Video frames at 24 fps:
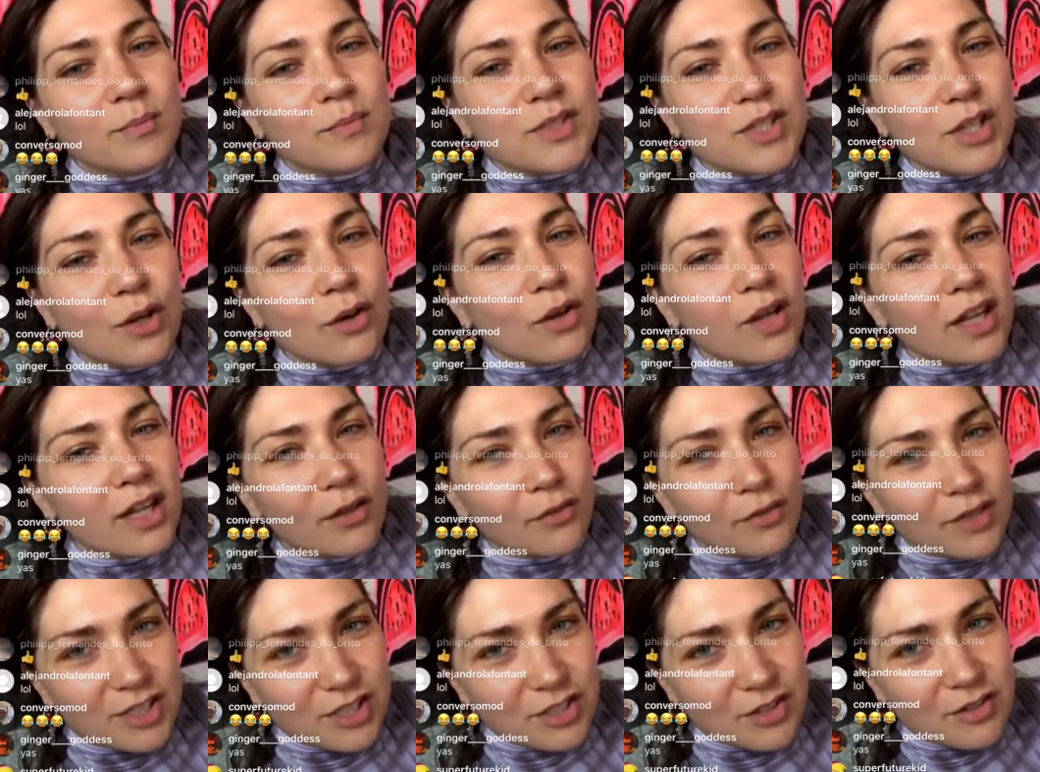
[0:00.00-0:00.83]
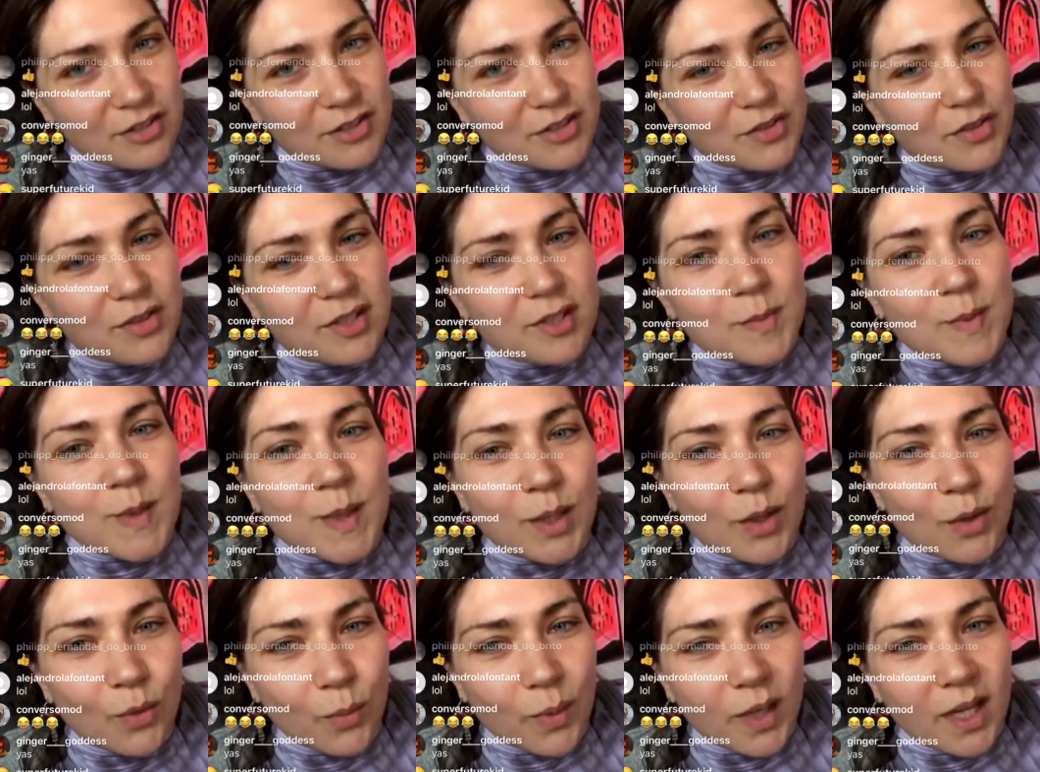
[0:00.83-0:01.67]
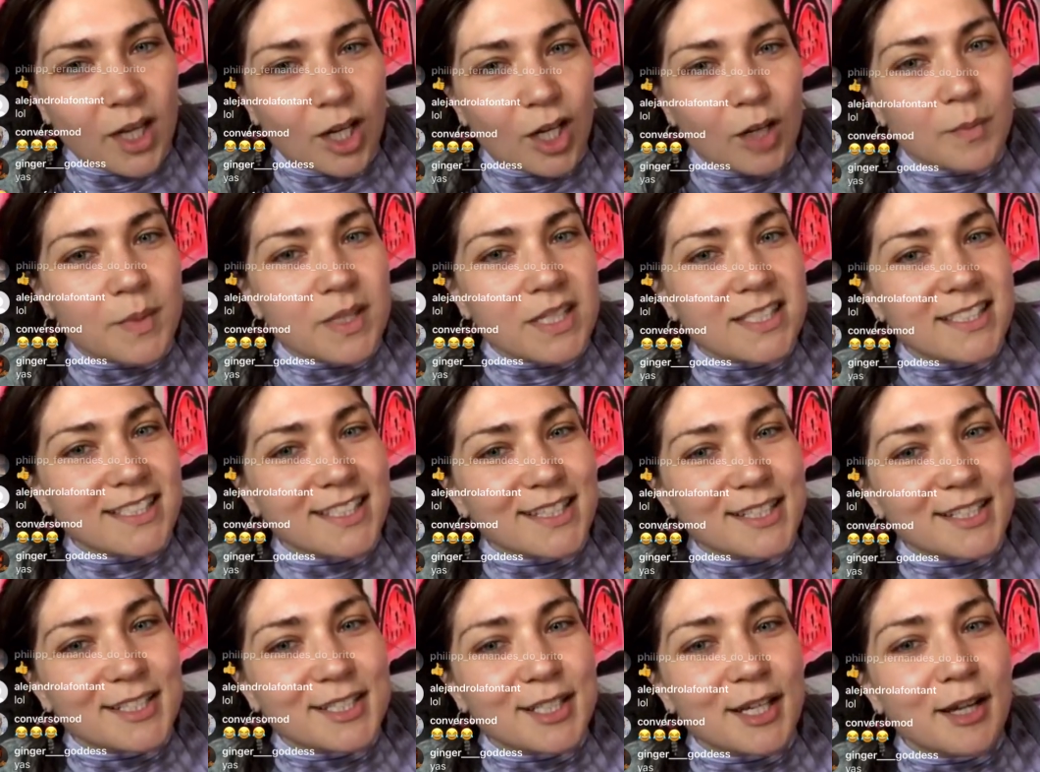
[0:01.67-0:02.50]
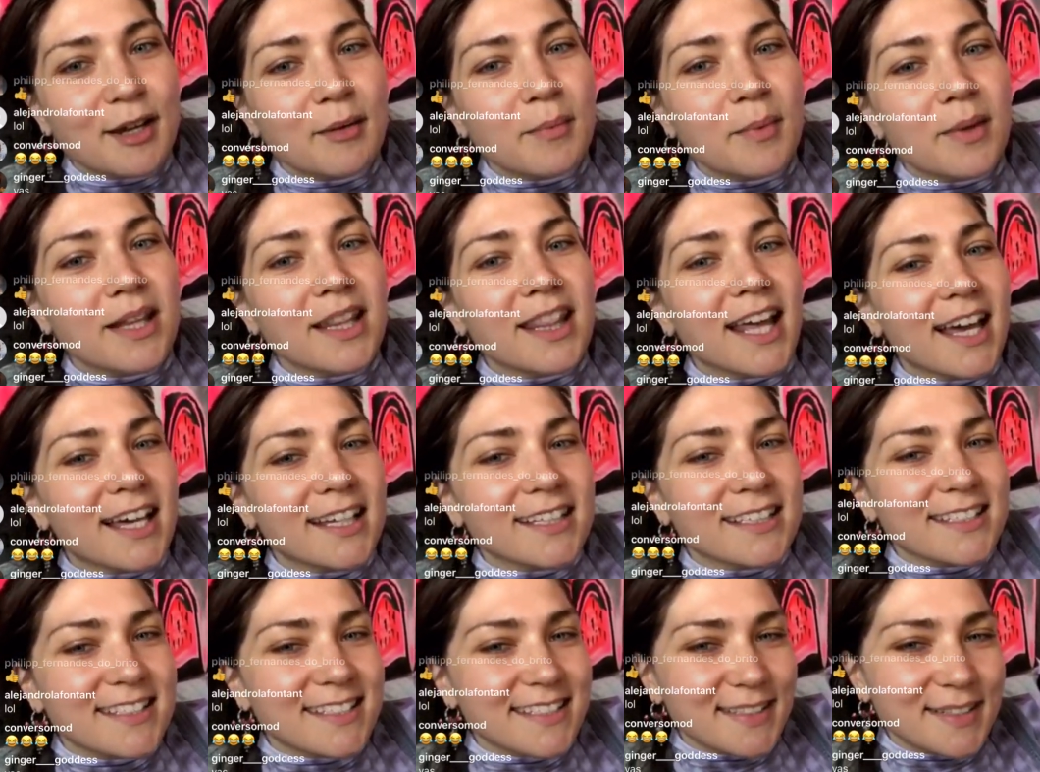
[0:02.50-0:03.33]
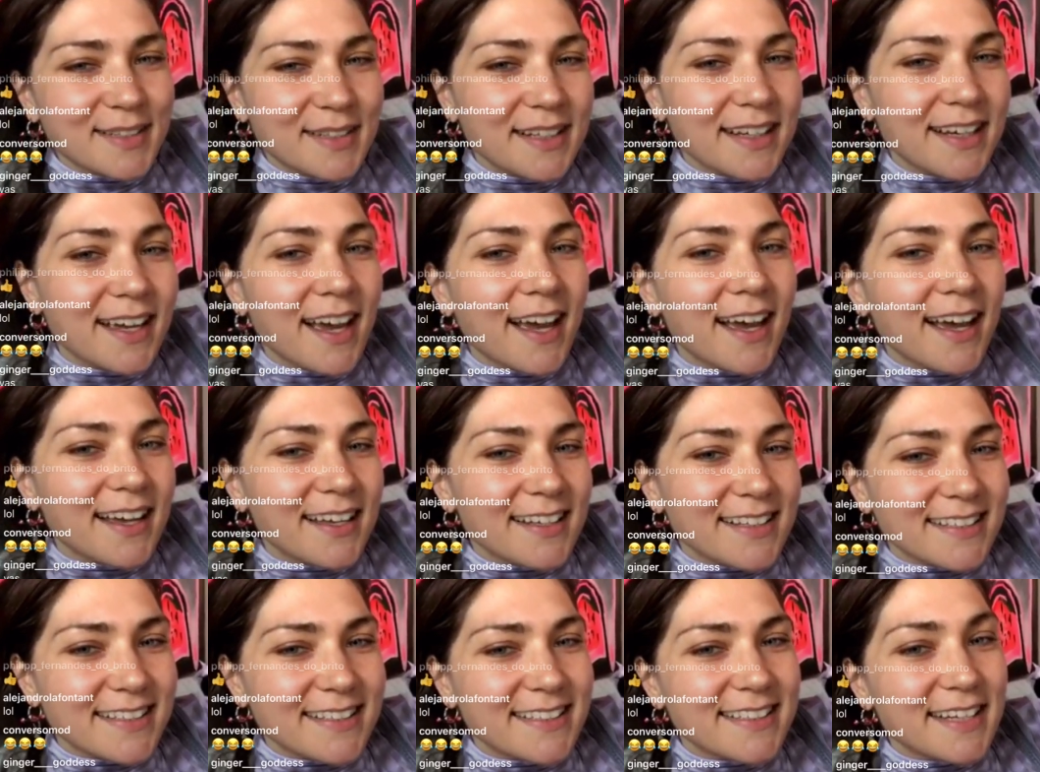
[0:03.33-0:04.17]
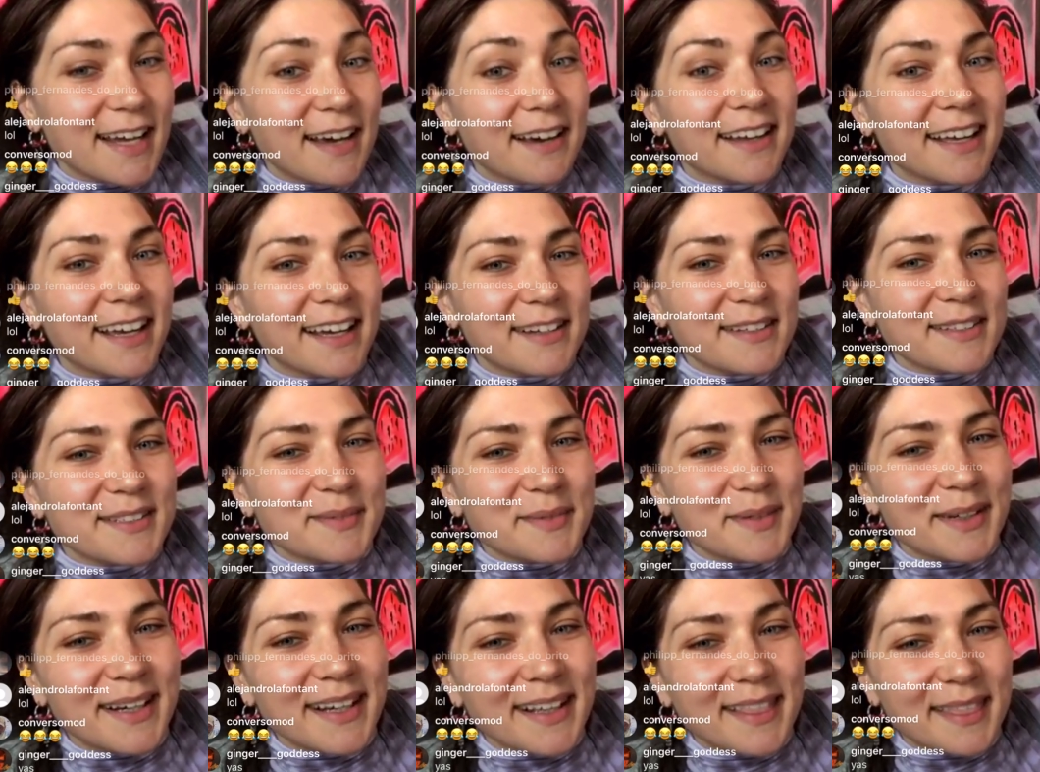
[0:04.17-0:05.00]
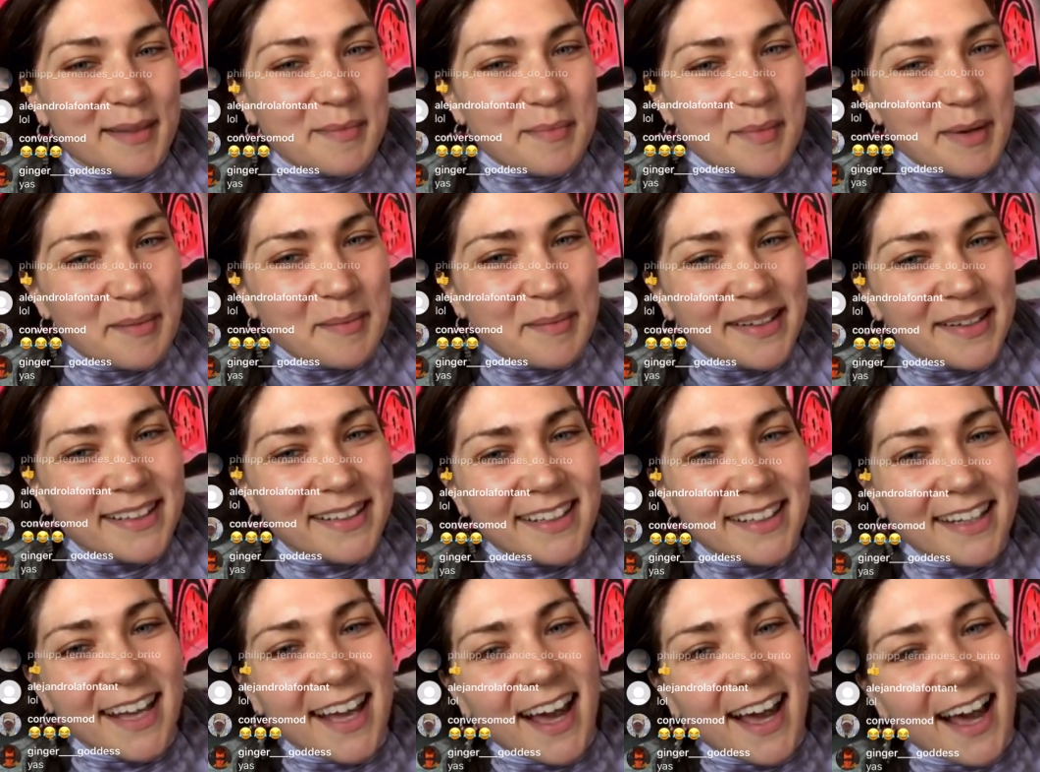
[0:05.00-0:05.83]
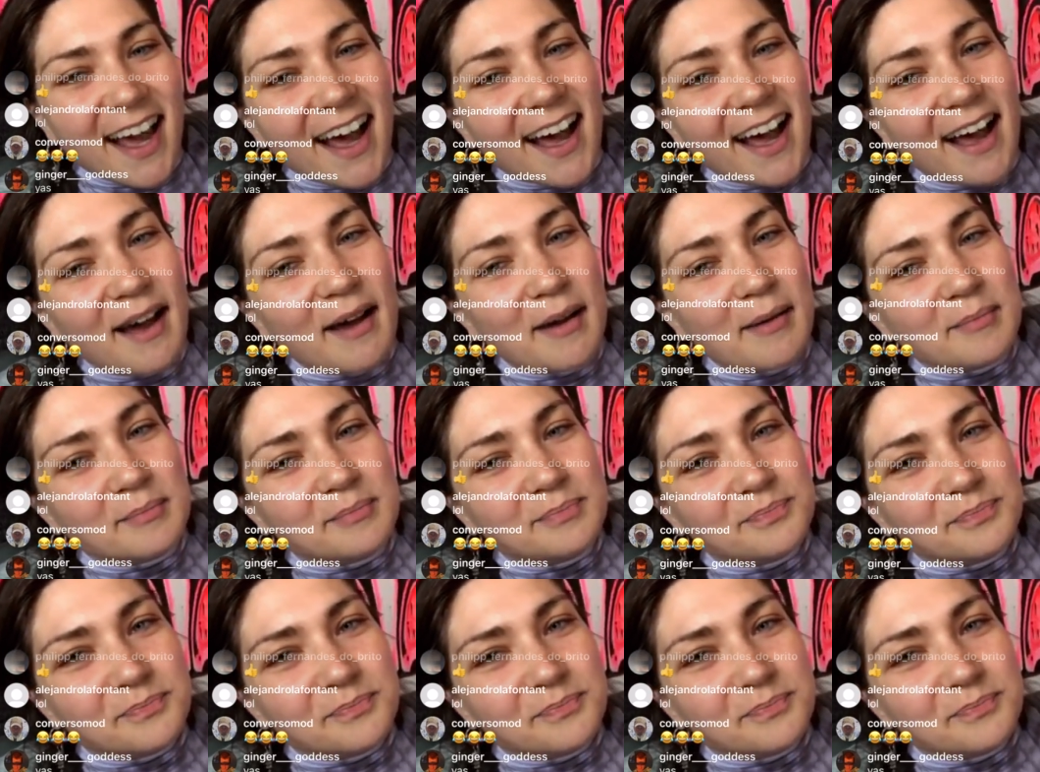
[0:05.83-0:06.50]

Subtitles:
So like originally there was going to be like a wicker piece in the show, but that's stuck elsewhere at the moment. And